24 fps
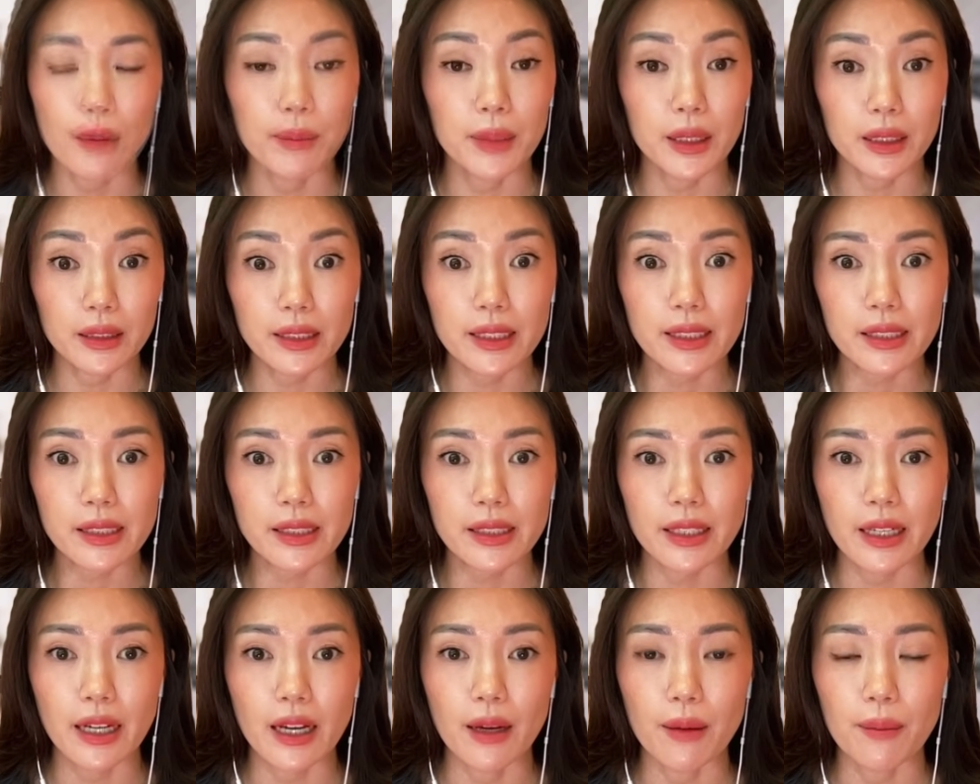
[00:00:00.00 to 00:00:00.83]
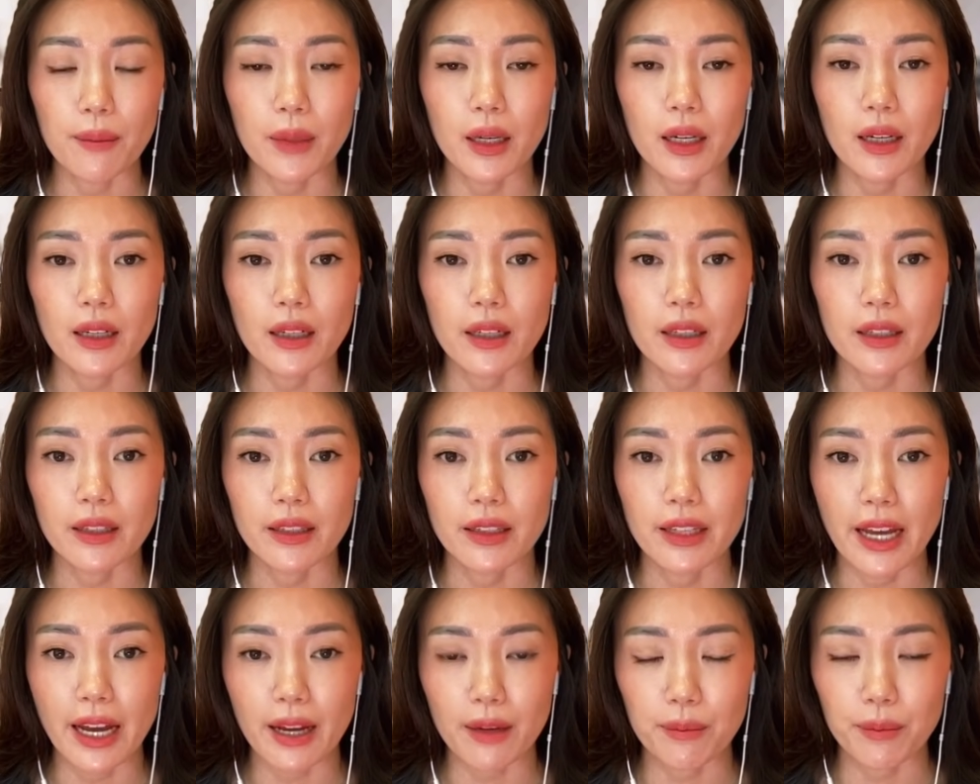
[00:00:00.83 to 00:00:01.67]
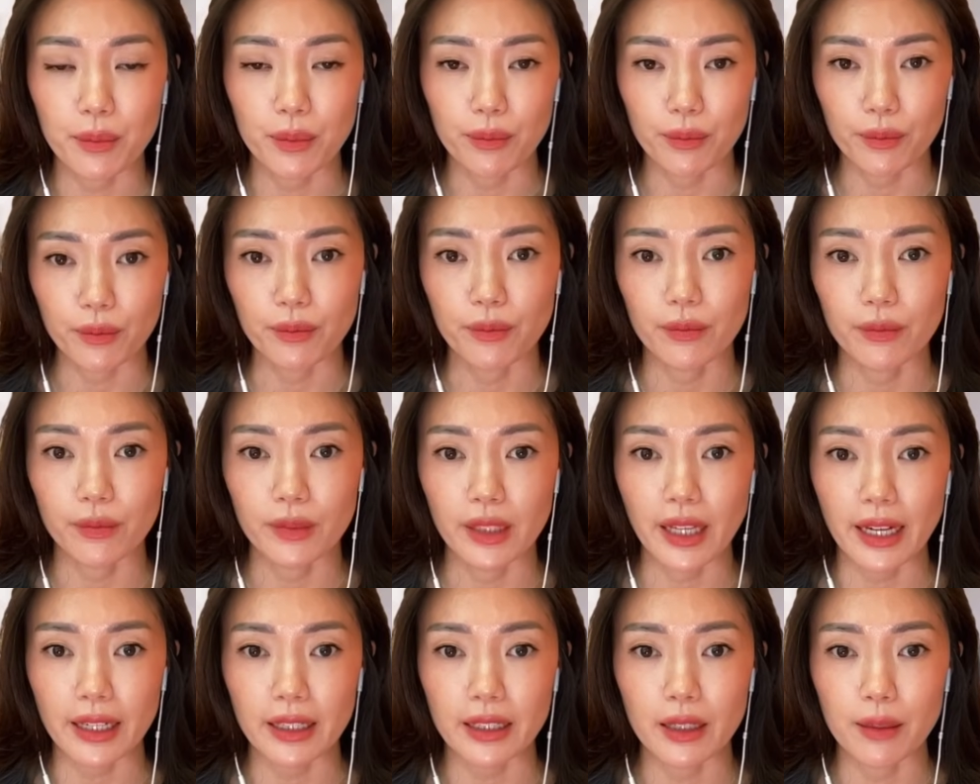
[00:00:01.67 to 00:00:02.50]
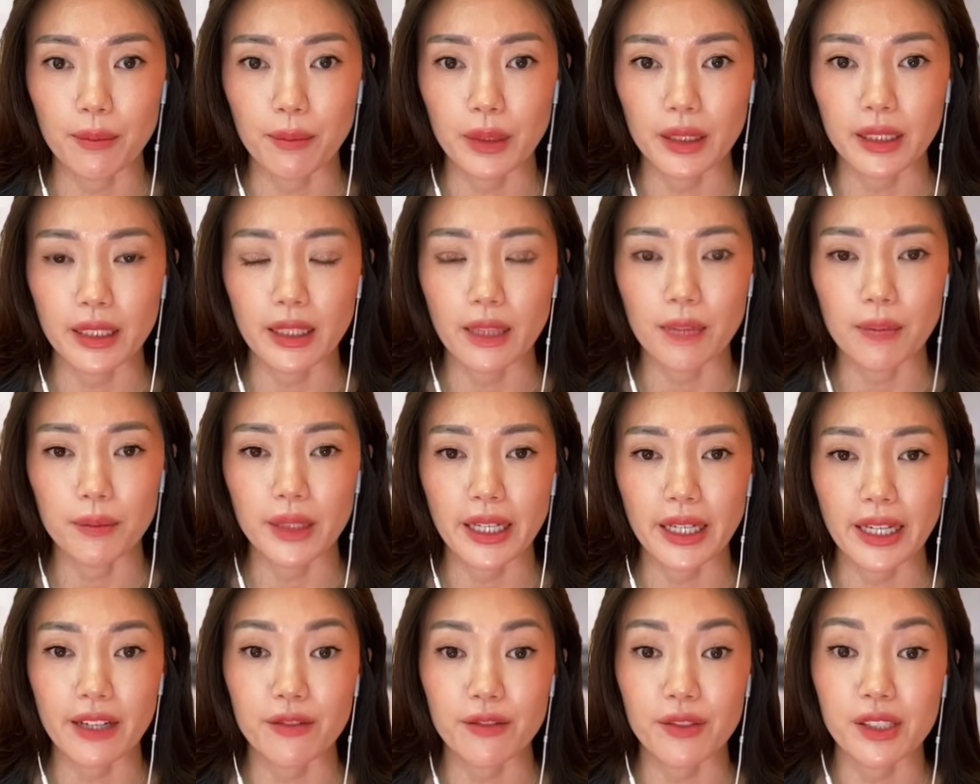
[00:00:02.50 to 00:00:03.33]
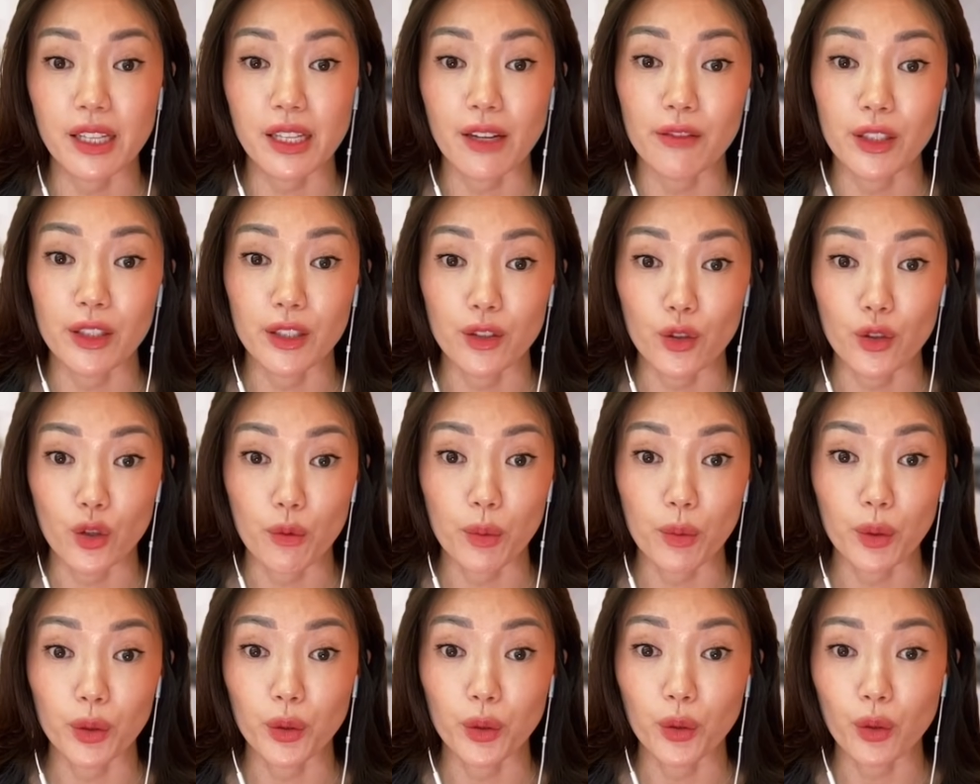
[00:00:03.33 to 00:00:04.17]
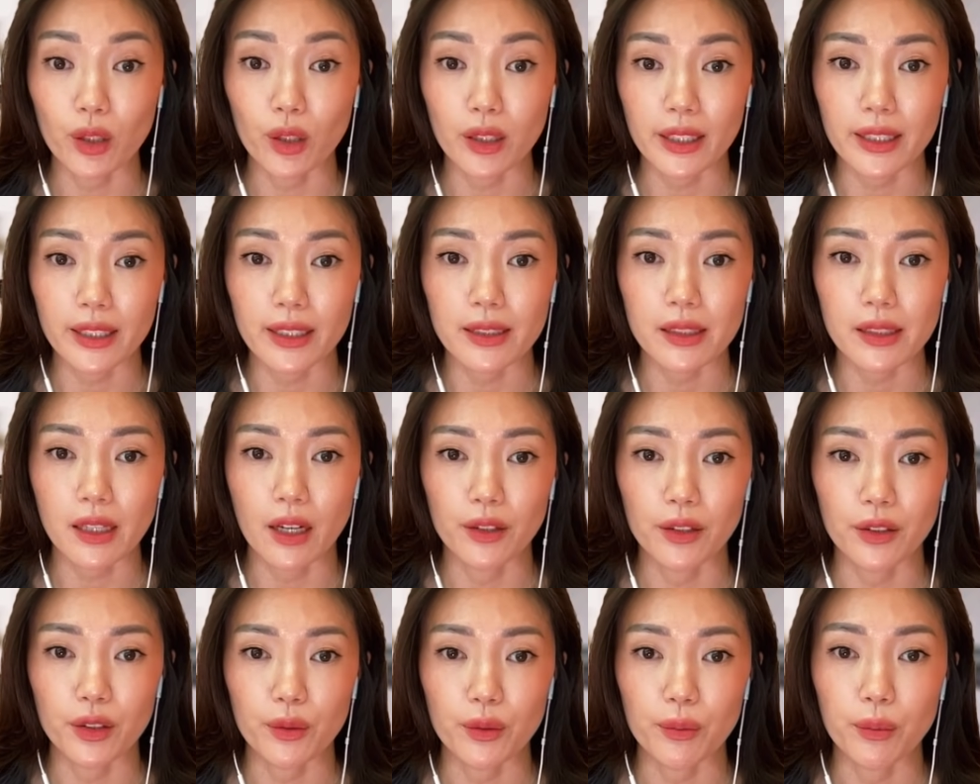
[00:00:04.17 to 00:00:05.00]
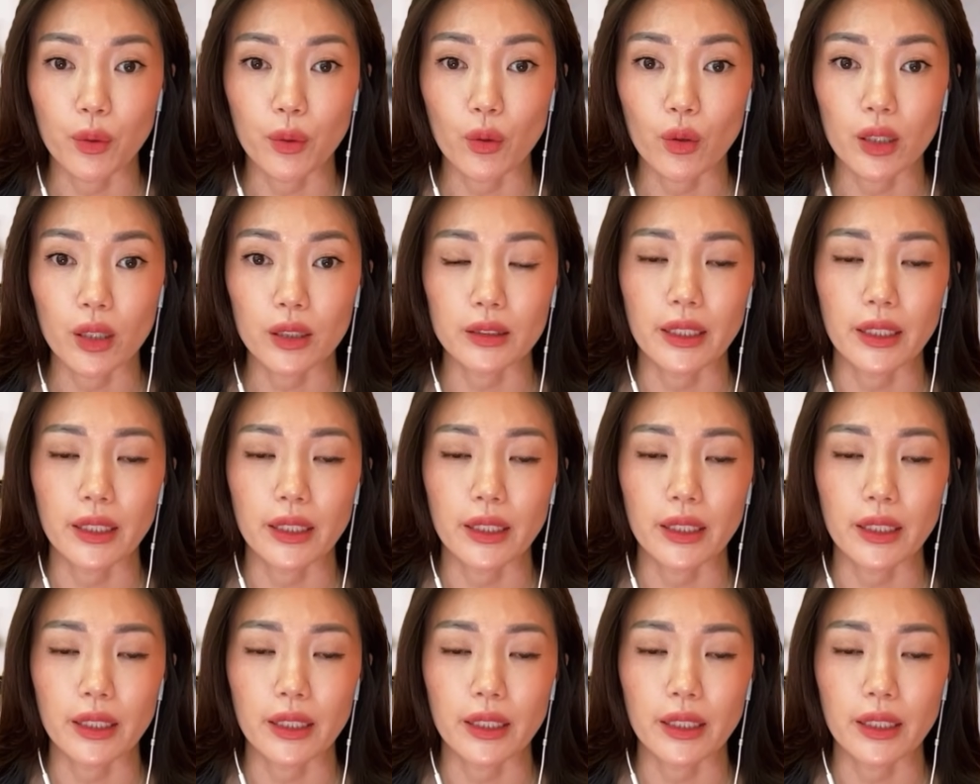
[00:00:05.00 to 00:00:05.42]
Elysium, that company, they have 7 Nobel laureates on their board.